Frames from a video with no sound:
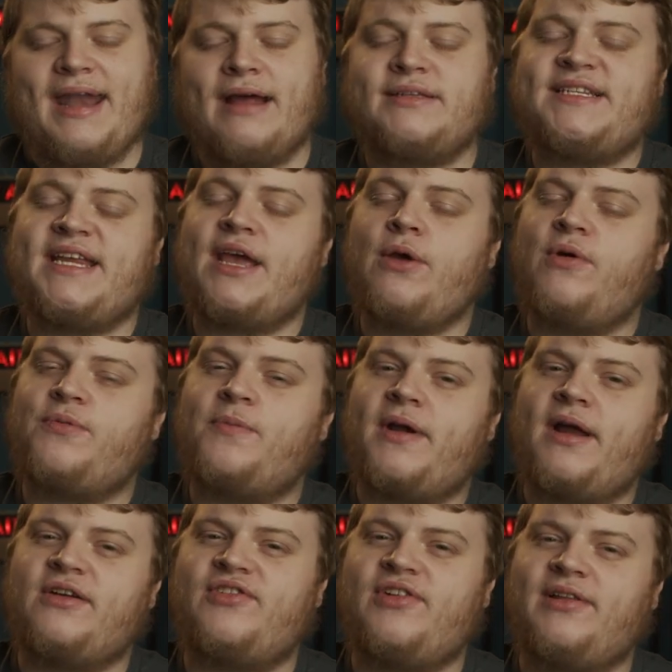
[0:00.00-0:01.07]
And now sticking with
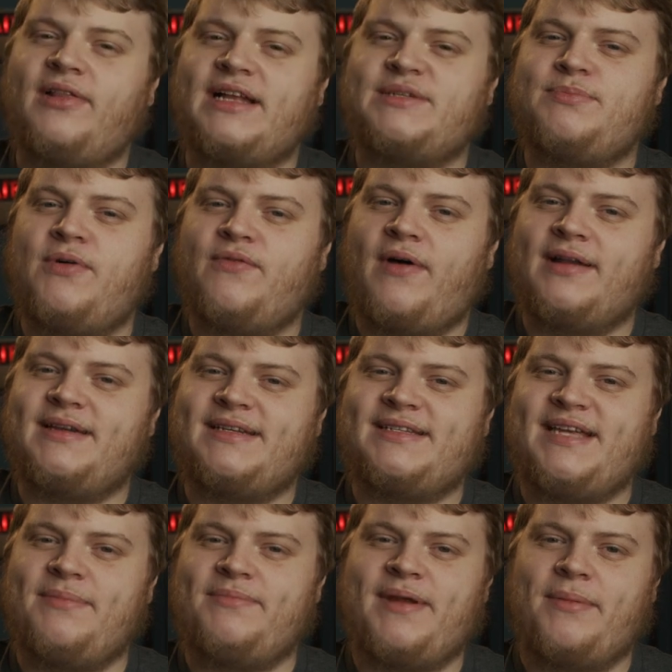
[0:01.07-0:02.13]
production, let's move on to
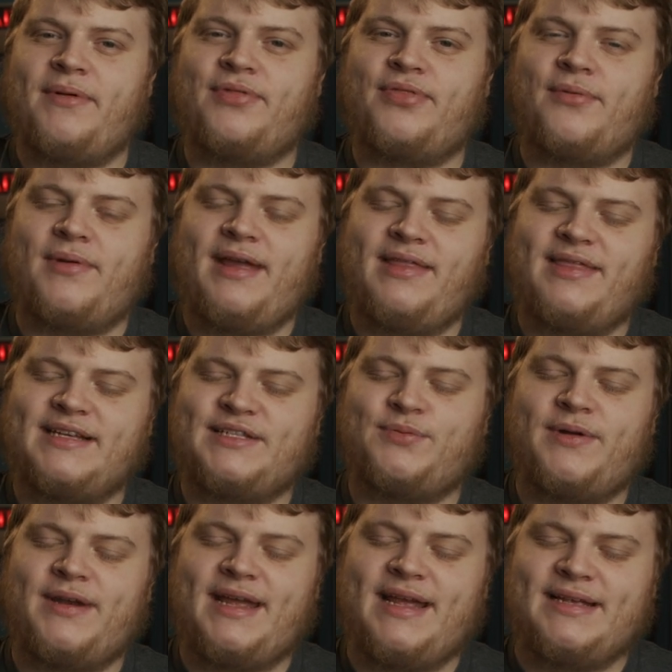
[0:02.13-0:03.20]
tip number three. This
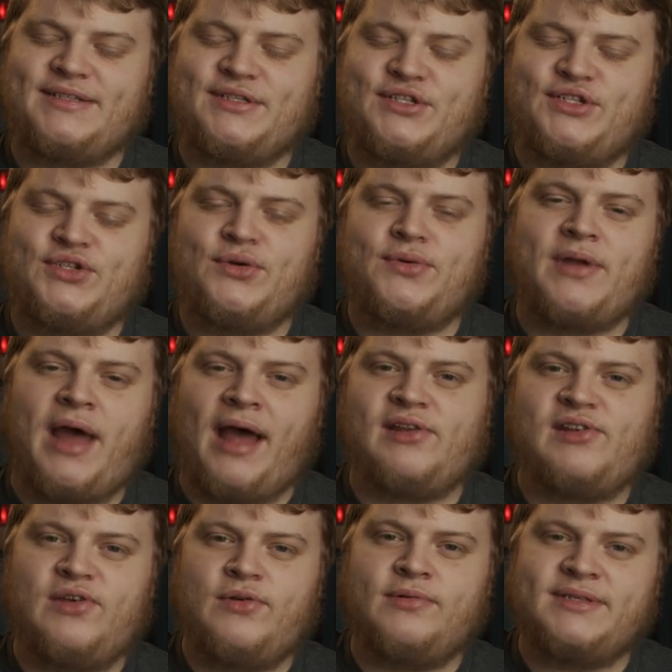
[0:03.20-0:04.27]
one is do
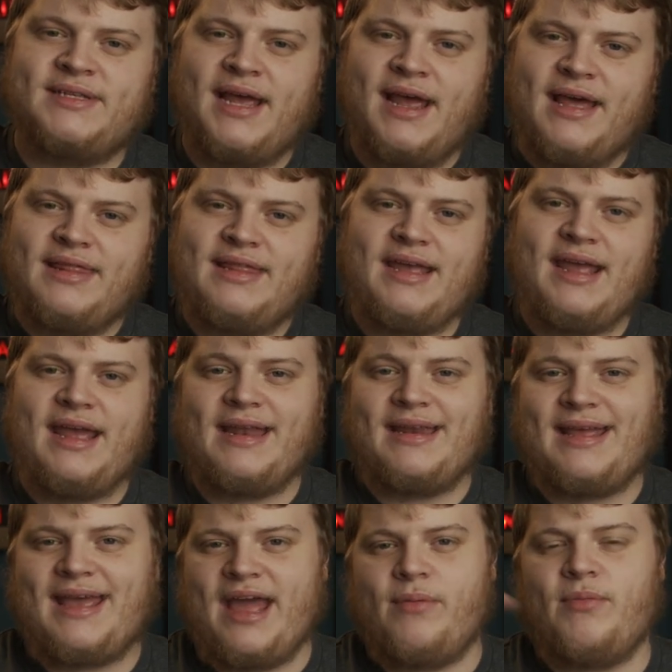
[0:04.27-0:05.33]
not use the
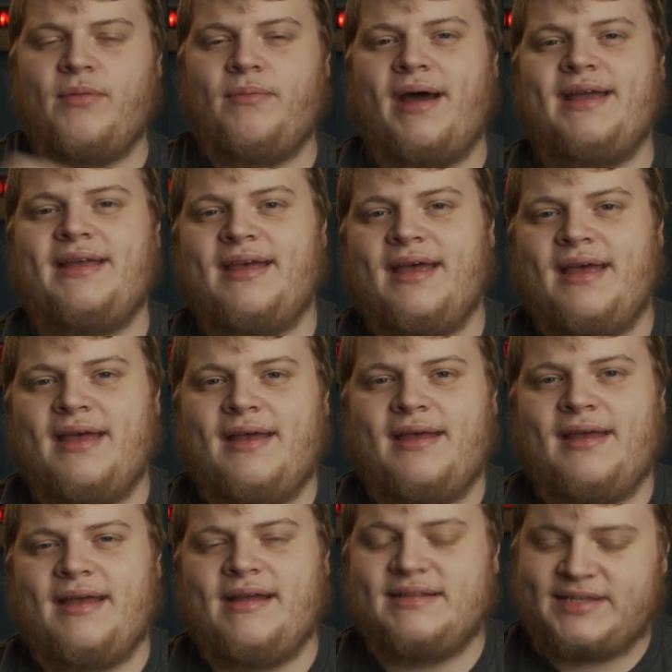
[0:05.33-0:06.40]
in-camera mic
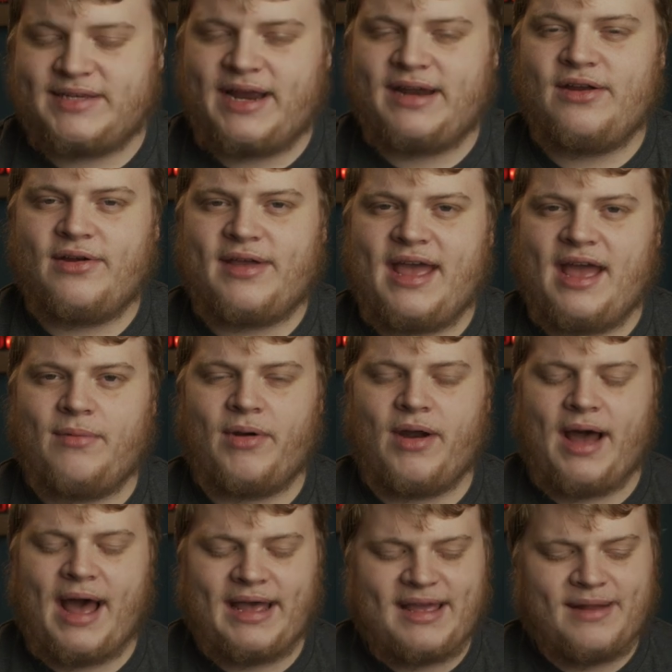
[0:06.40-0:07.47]
inside of your
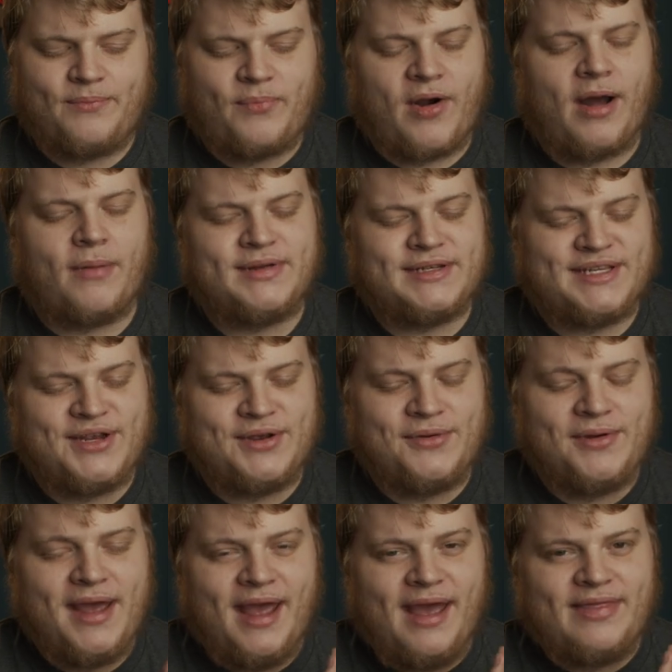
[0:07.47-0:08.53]
camera. I can promise
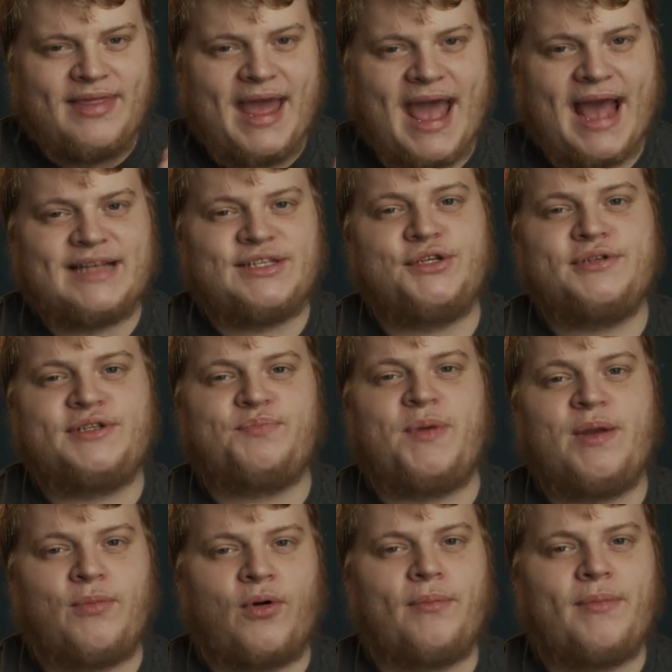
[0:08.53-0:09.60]
you that as you
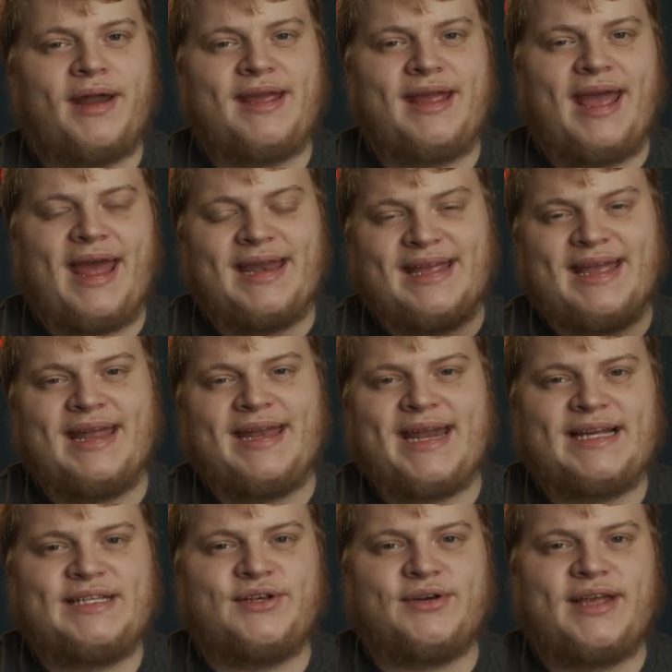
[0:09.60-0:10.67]
spend more money and get
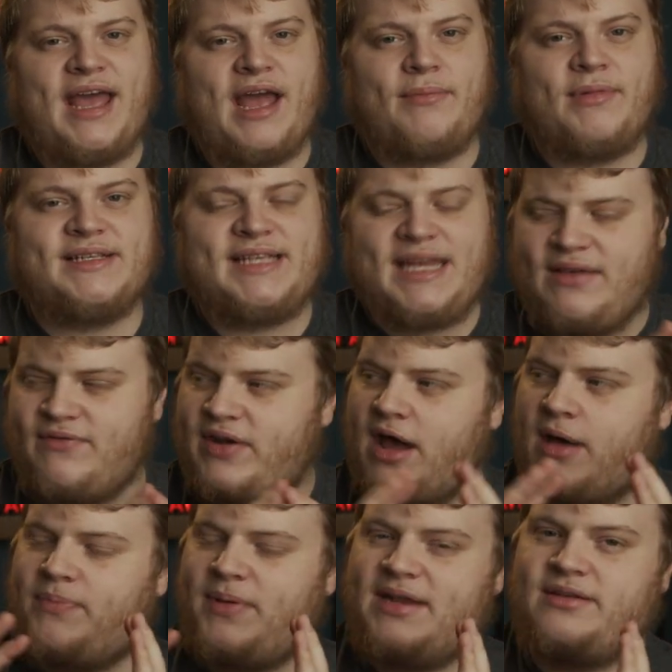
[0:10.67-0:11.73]
nicer cameras, even
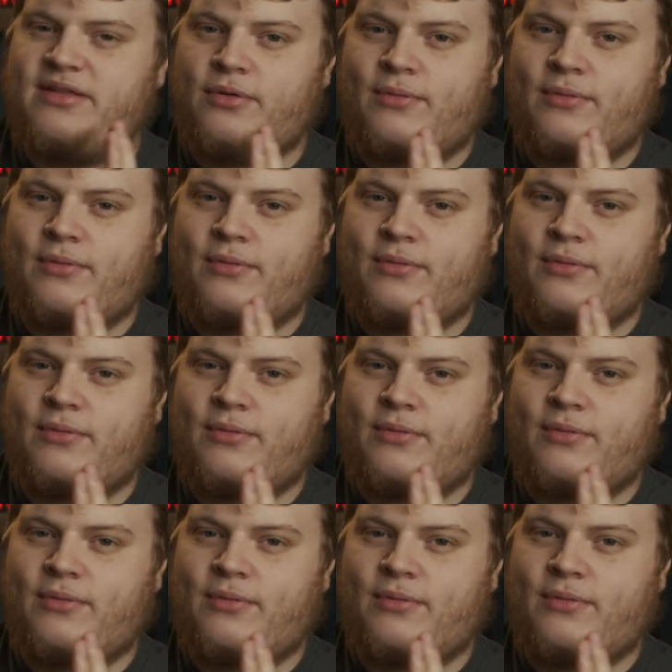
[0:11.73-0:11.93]
up into